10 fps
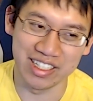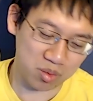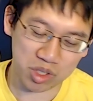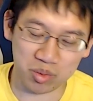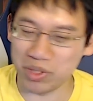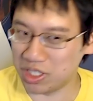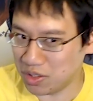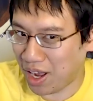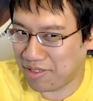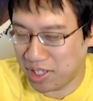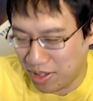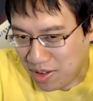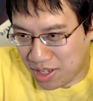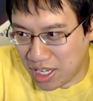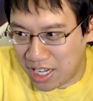which means you have to
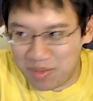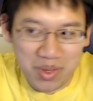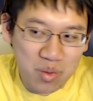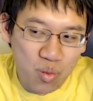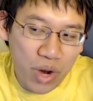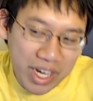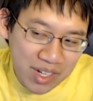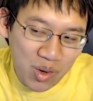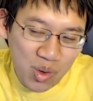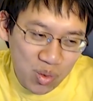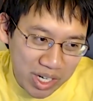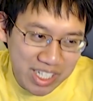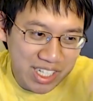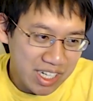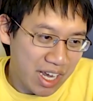kind of be winning already,